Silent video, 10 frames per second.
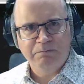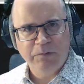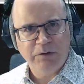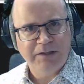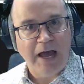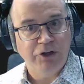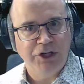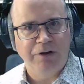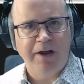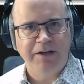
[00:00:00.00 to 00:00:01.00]
sound
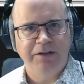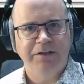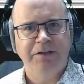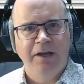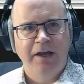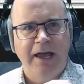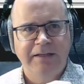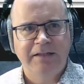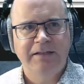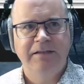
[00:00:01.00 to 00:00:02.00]
generators
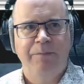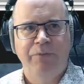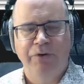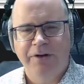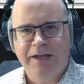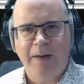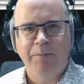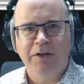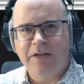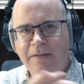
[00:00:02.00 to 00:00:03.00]
as separate
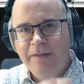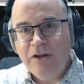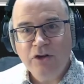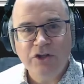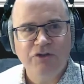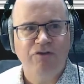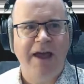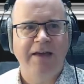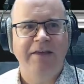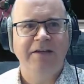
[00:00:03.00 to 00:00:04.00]
cabinets, and then you can just
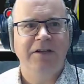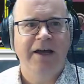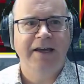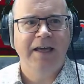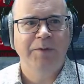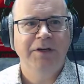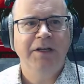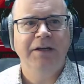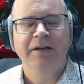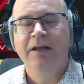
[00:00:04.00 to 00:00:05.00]
drag the entire cabinet
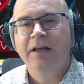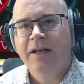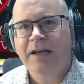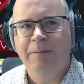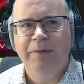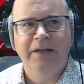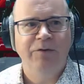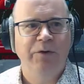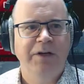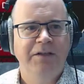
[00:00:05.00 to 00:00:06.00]
in. Let me give
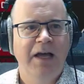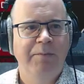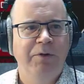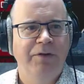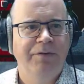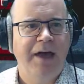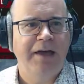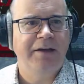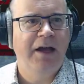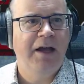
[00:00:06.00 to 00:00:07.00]
you an example of
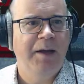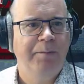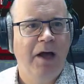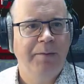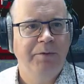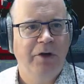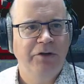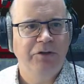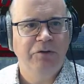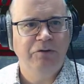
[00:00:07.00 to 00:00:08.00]
that. I'm going
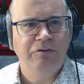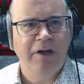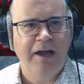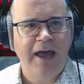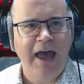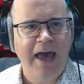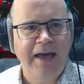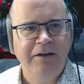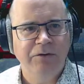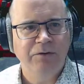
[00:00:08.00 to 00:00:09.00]
to
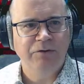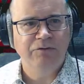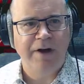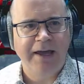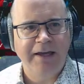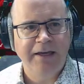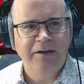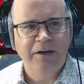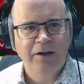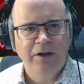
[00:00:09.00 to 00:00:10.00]
add or drag
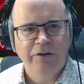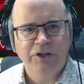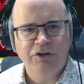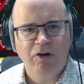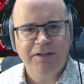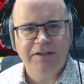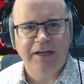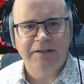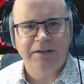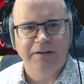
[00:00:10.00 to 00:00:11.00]
in the
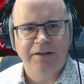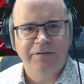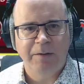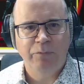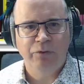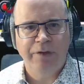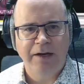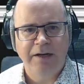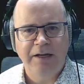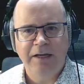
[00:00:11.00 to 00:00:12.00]
tri-state synth. If I put that
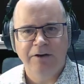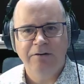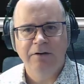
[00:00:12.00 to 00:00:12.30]
in here,